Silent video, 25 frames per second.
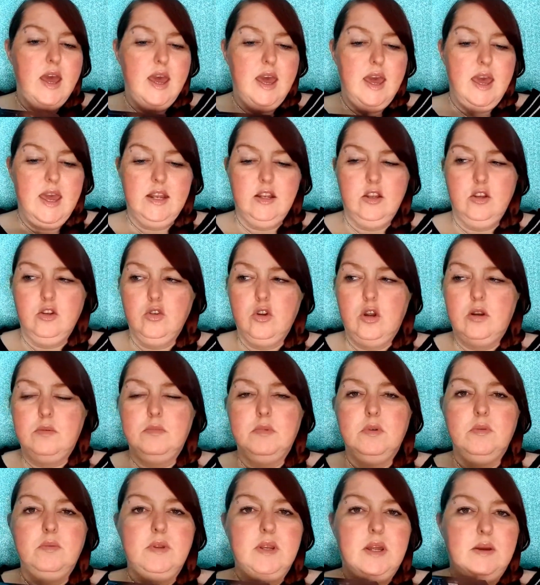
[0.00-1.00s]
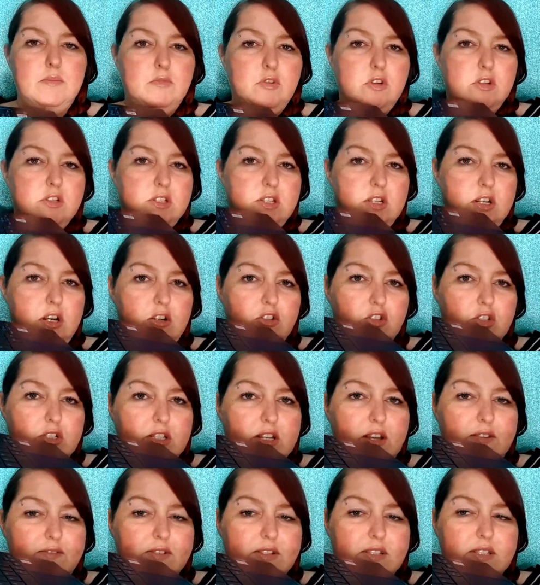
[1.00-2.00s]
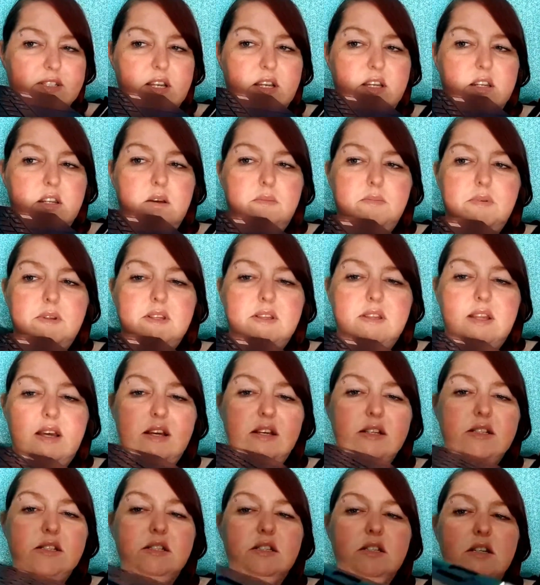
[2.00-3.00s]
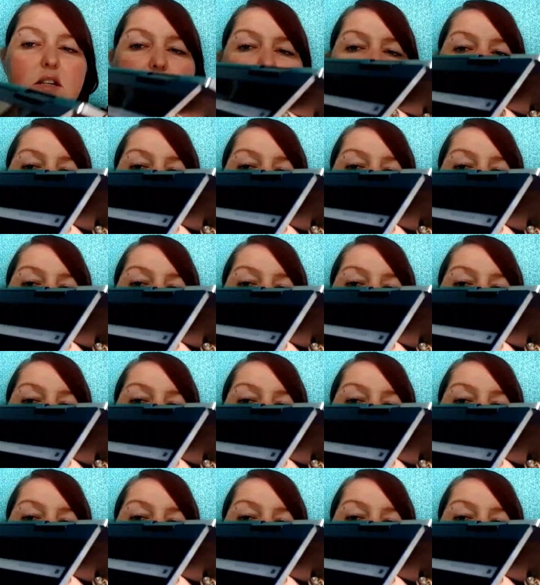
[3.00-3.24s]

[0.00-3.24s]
and normally when I'm using it, I'll just have it sitting up like this.